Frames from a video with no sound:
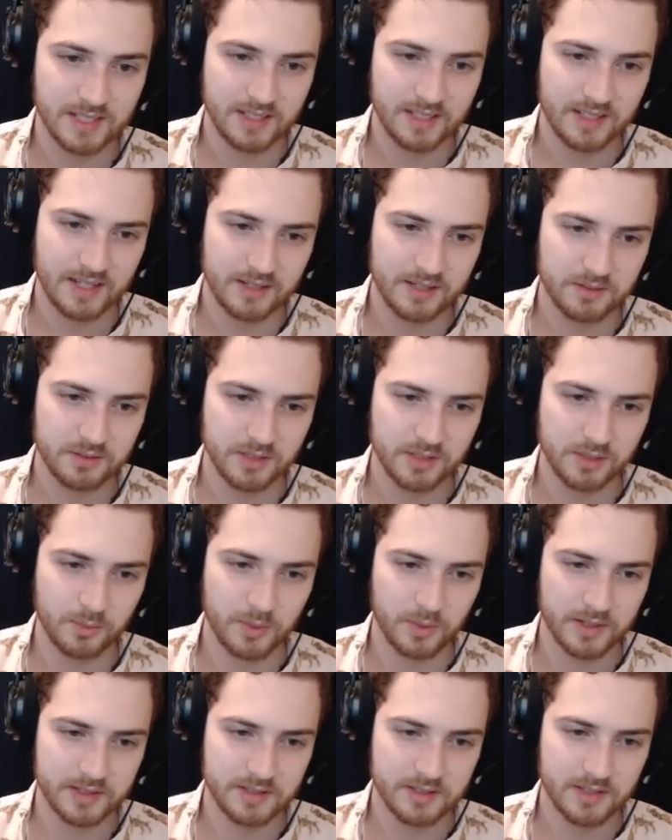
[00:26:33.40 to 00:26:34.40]
don't really
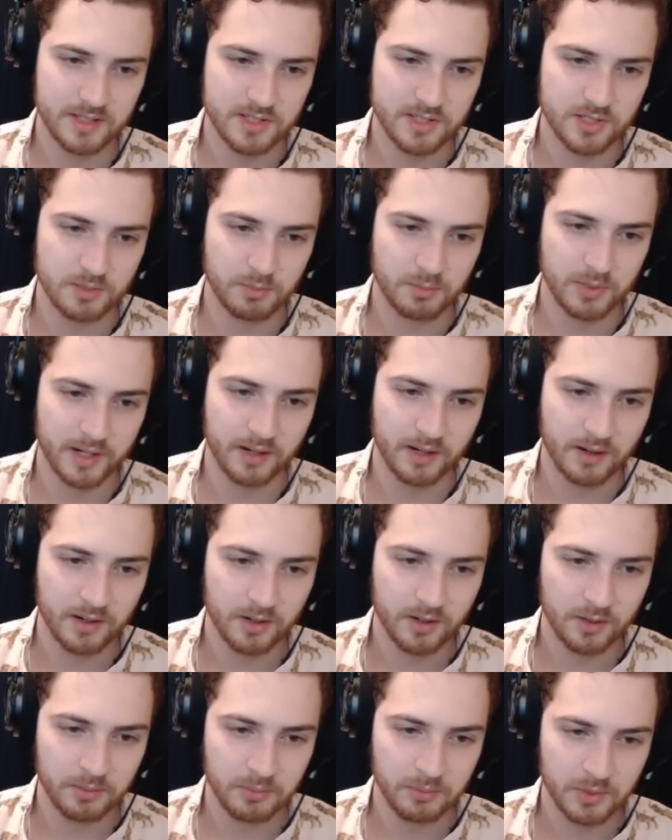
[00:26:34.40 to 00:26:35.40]
want the
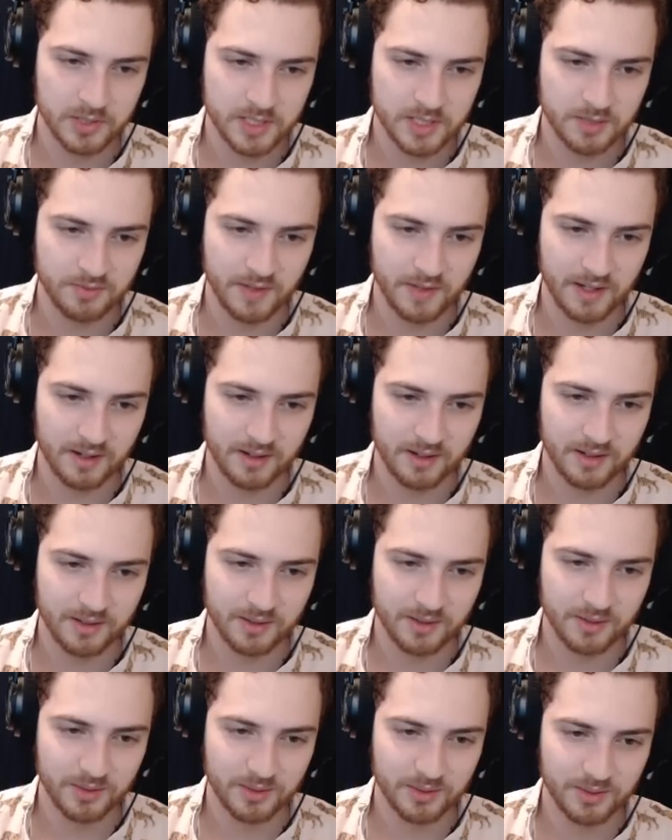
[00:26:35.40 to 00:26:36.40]
Sombrero,
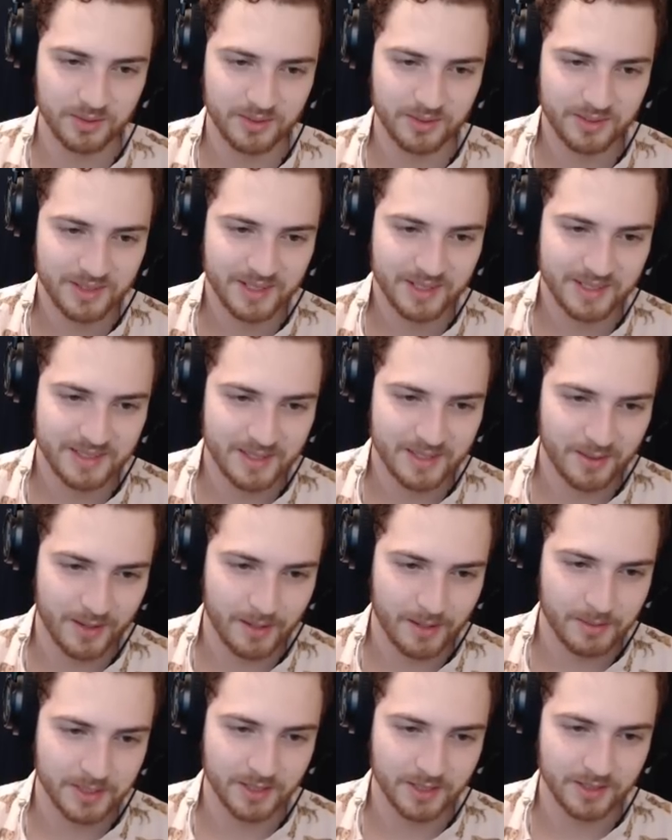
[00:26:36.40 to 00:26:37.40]
Mortifero,
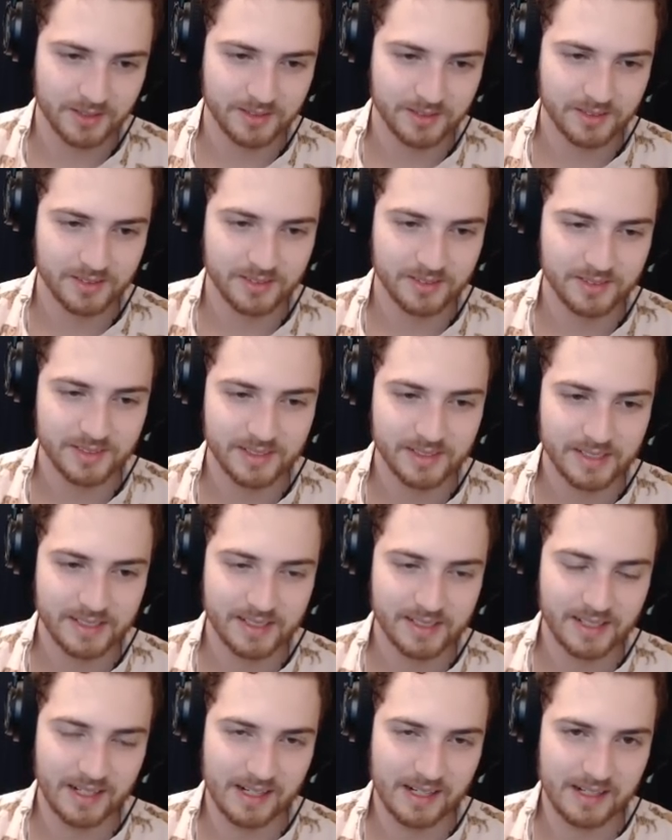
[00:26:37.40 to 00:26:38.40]
Rabadon.
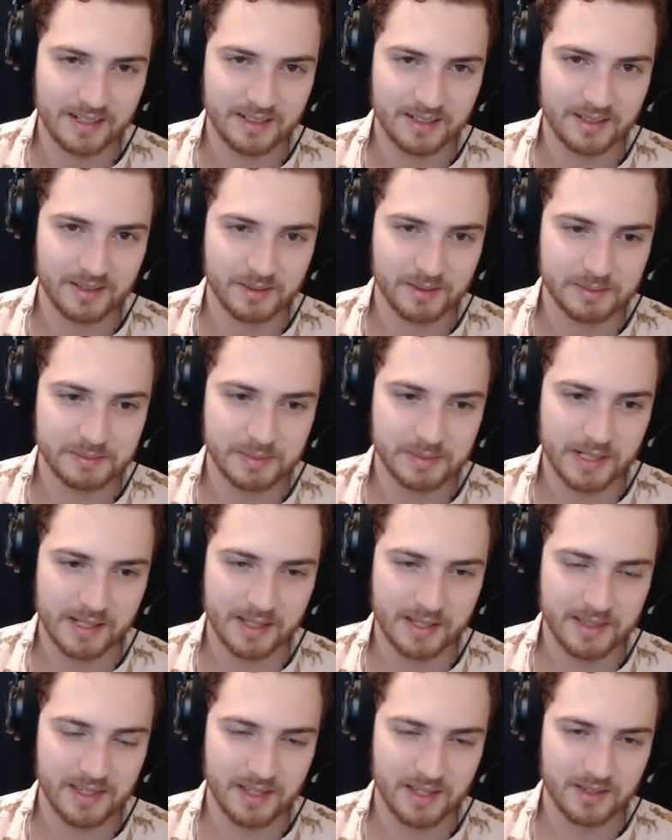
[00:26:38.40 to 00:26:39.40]
But I
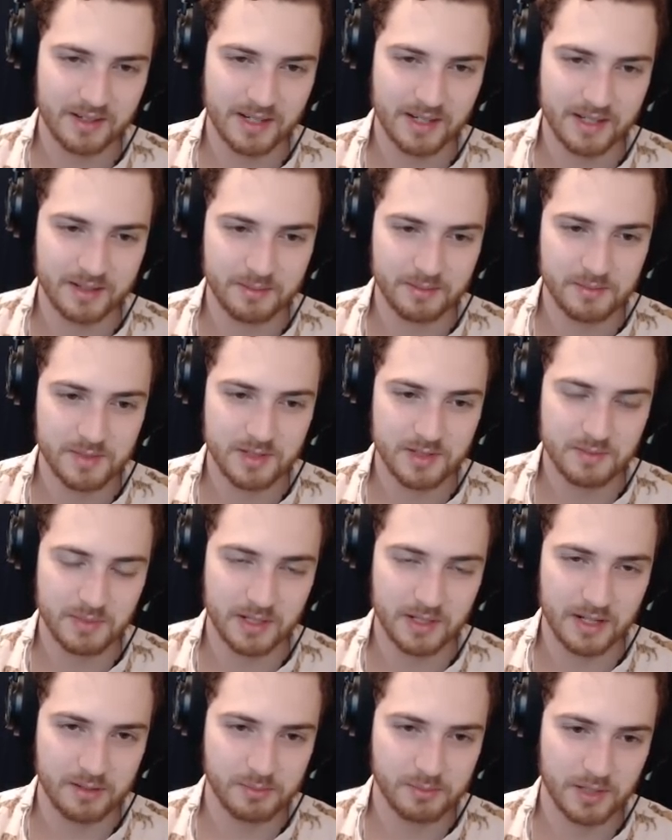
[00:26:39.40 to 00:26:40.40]
like the other items,
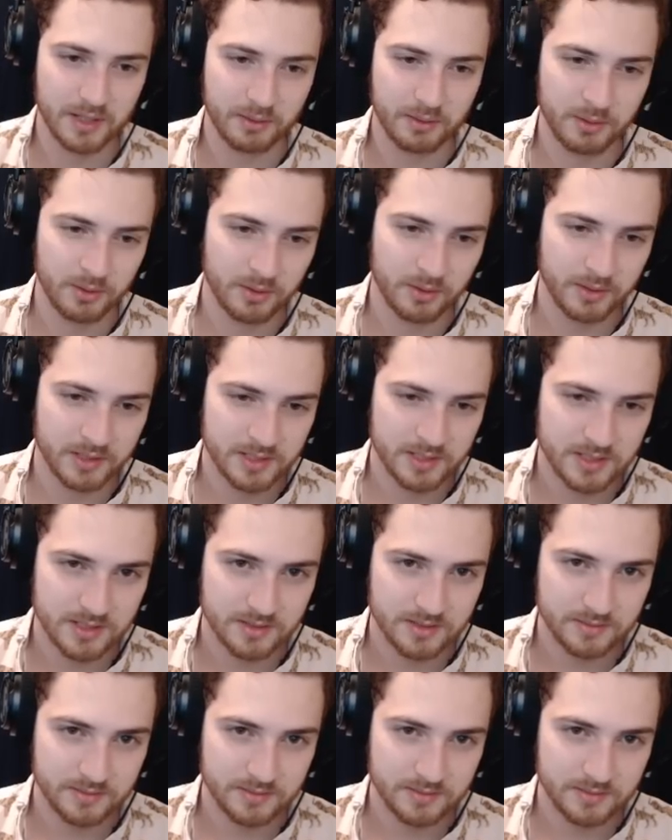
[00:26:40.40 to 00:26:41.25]
but I'd probably reroll this.